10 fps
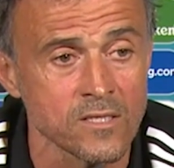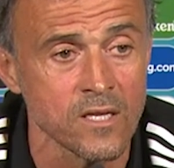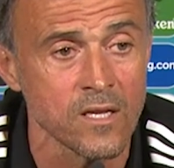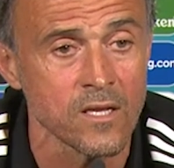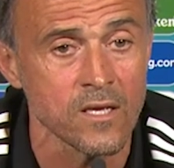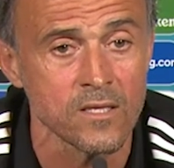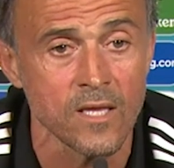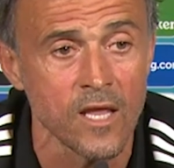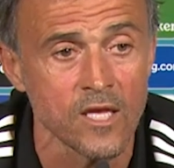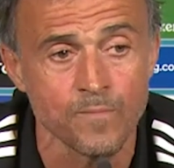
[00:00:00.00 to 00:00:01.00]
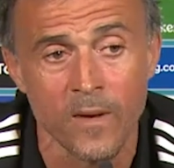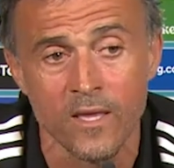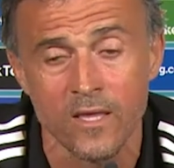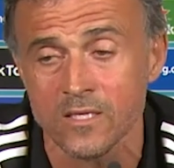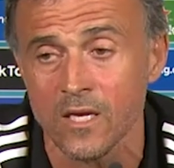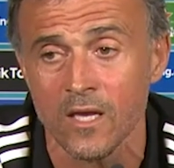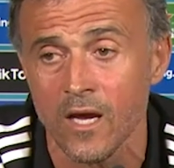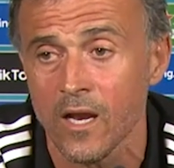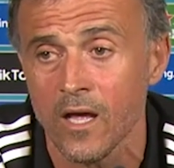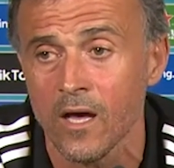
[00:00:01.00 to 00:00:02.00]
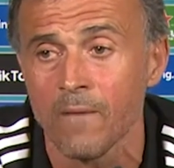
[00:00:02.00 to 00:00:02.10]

So, this is a,